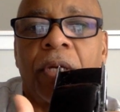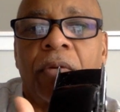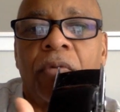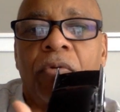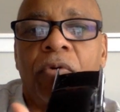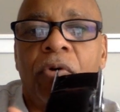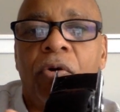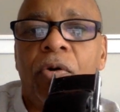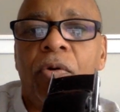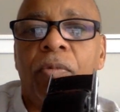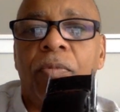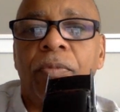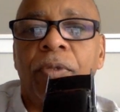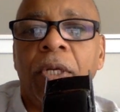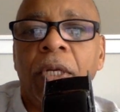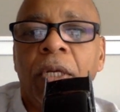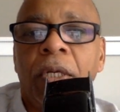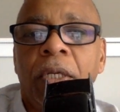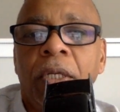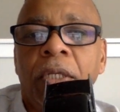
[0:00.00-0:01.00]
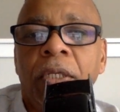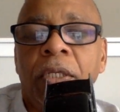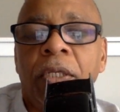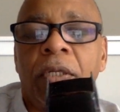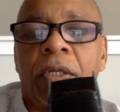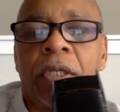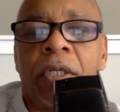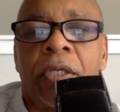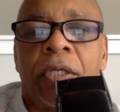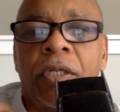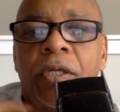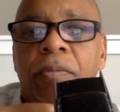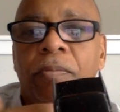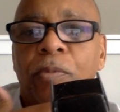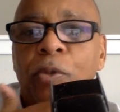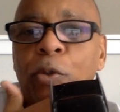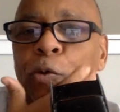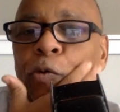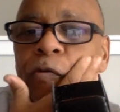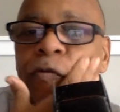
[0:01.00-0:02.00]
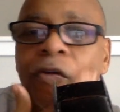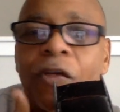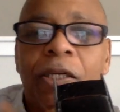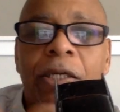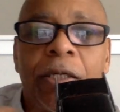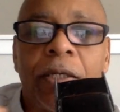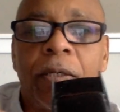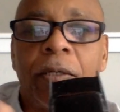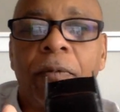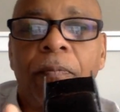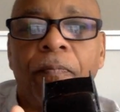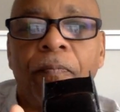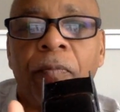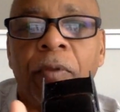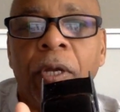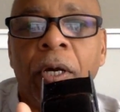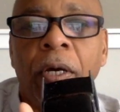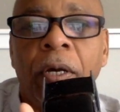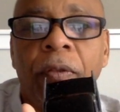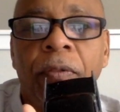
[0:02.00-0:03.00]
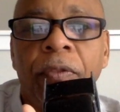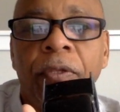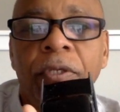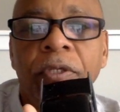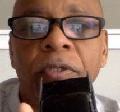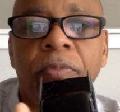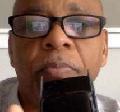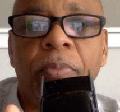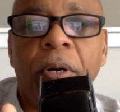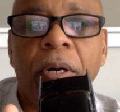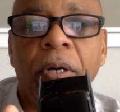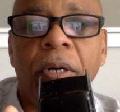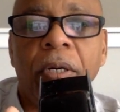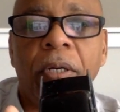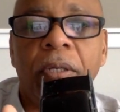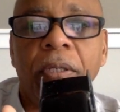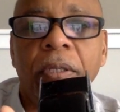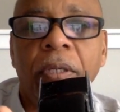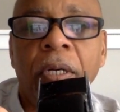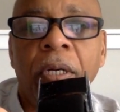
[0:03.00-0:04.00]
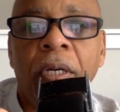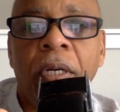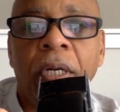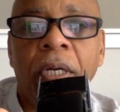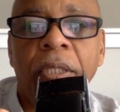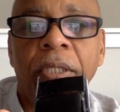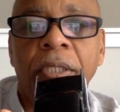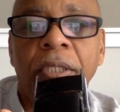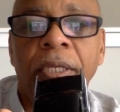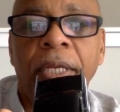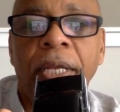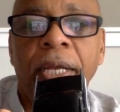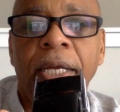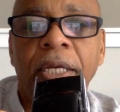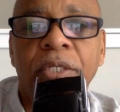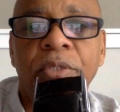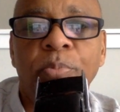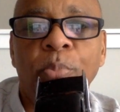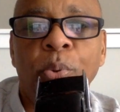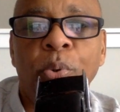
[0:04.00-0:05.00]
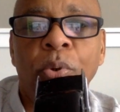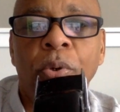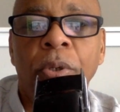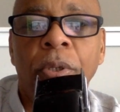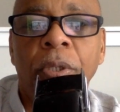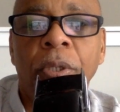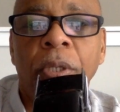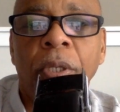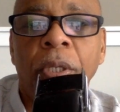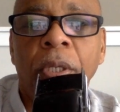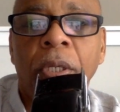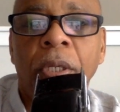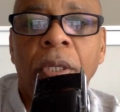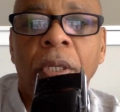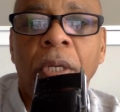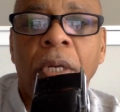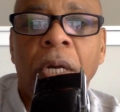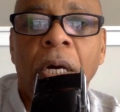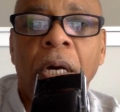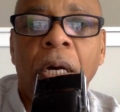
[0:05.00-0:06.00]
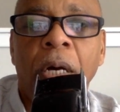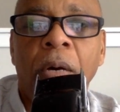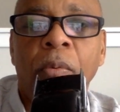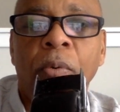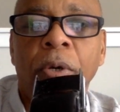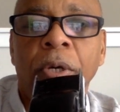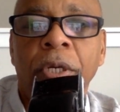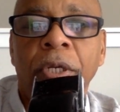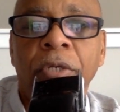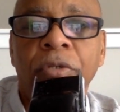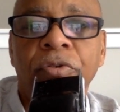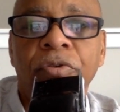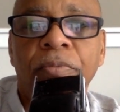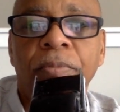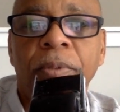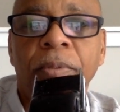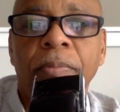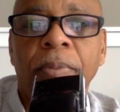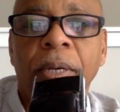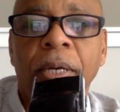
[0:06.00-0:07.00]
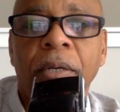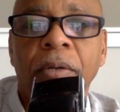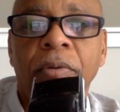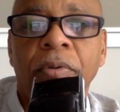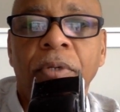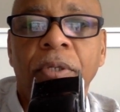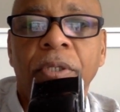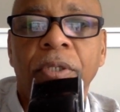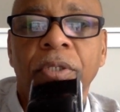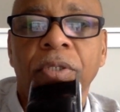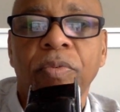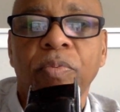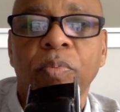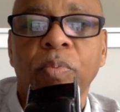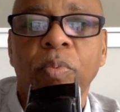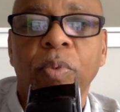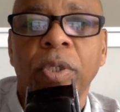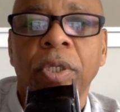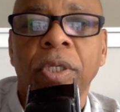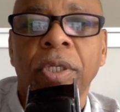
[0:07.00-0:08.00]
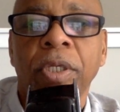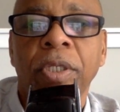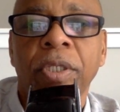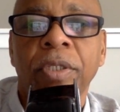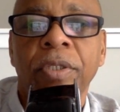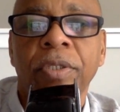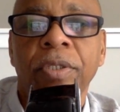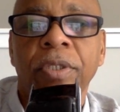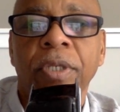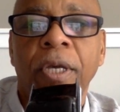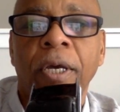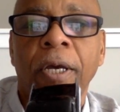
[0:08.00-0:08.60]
chrome in the movie this part, the dashboard, where the instrument panel is